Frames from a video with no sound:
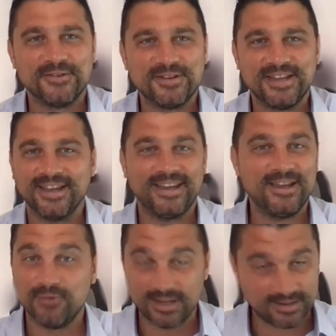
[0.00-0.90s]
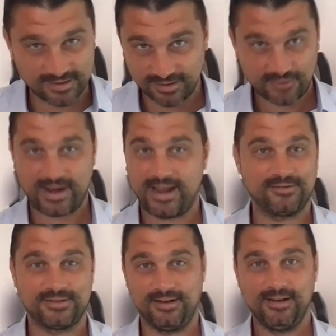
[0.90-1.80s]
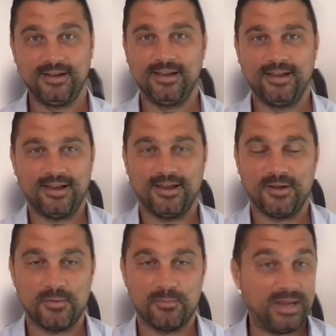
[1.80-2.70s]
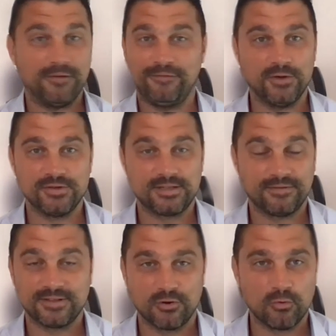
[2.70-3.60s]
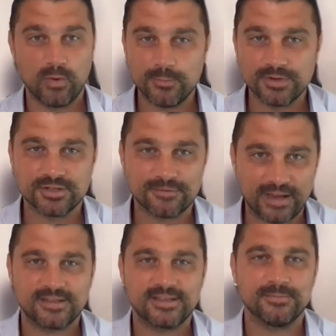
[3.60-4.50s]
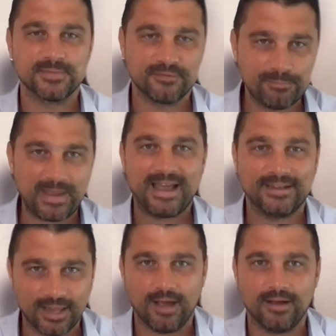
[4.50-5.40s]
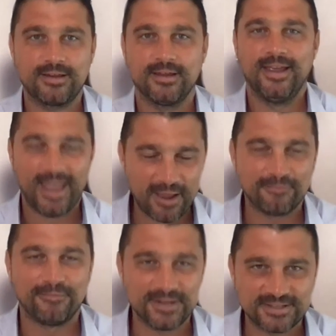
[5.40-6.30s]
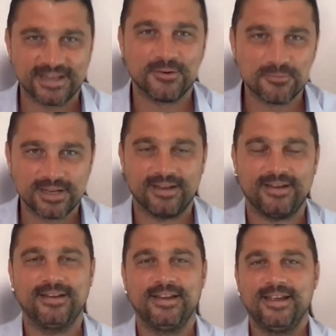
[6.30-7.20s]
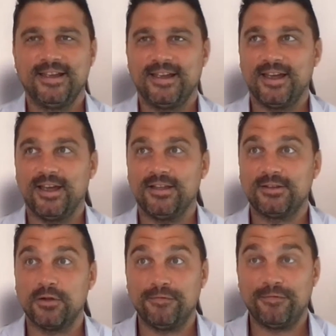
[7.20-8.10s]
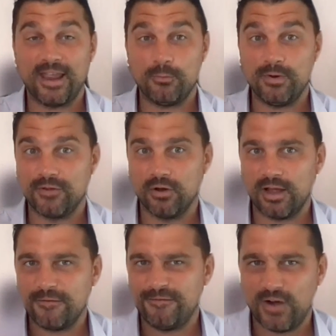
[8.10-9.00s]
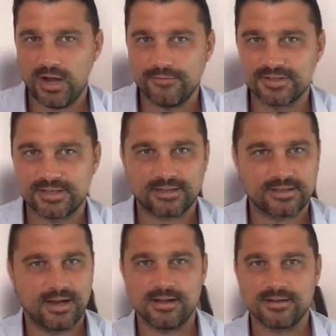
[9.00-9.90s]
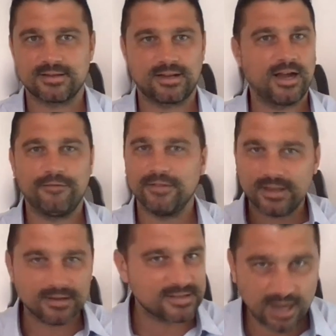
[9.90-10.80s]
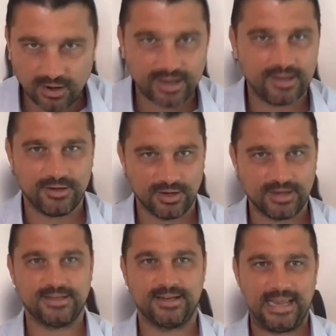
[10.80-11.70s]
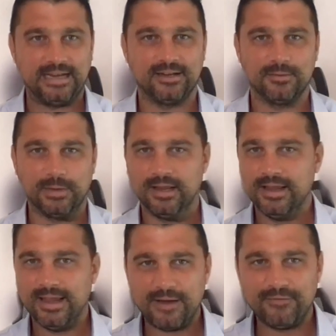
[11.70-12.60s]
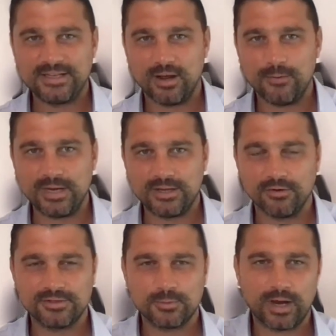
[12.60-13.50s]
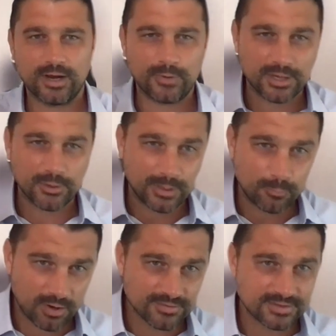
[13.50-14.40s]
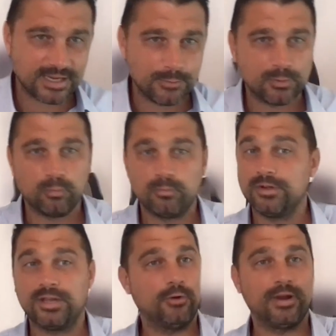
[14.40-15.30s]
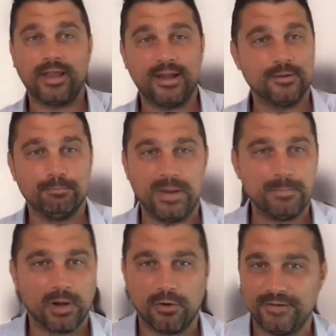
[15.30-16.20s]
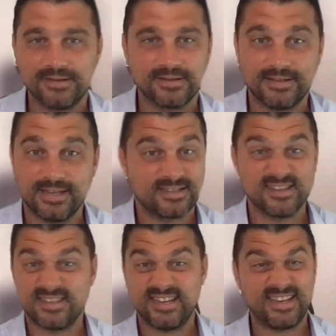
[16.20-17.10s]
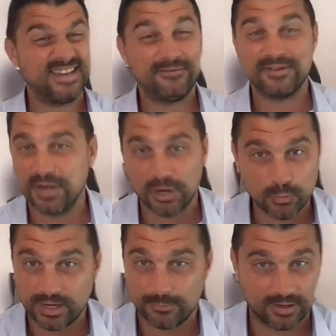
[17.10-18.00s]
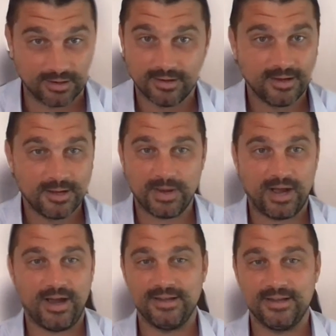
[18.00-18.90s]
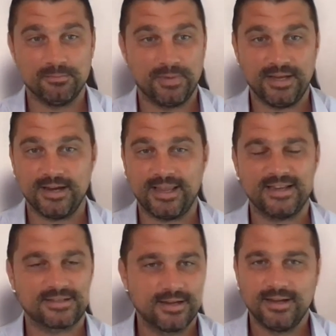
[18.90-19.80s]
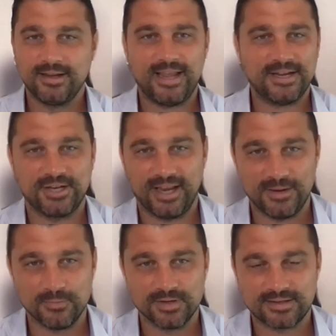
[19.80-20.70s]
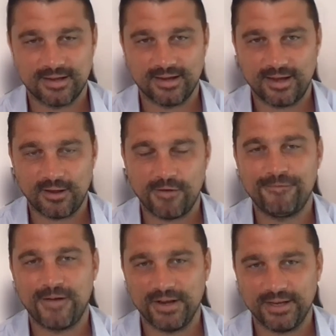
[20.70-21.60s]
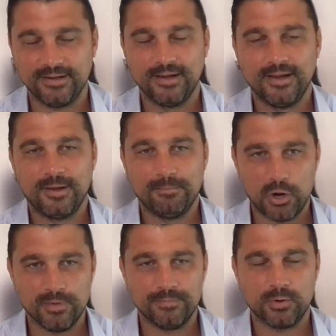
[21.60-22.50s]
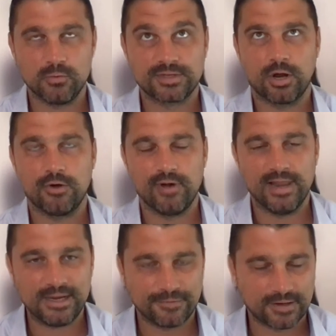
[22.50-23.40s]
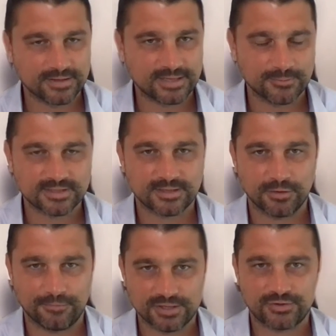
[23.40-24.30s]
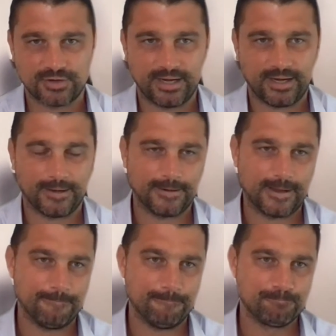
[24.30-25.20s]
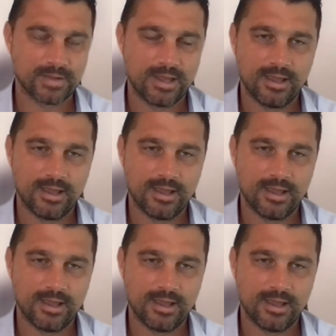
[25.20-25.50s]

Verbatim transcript: of the day. He really didn't know how to uh, be a fugitive at all. We were just victims of bad luck every single day. Uh, don't forget, we've got like five or six cars to cover the entire United Kingdom. And every time we got to where we knew he was, he would go again and bimble off into the distance. He didn't even know we were behind him. But yeah, I guess catching him was uh, a funny moment, but also a relief, because he was so frustrating. And um,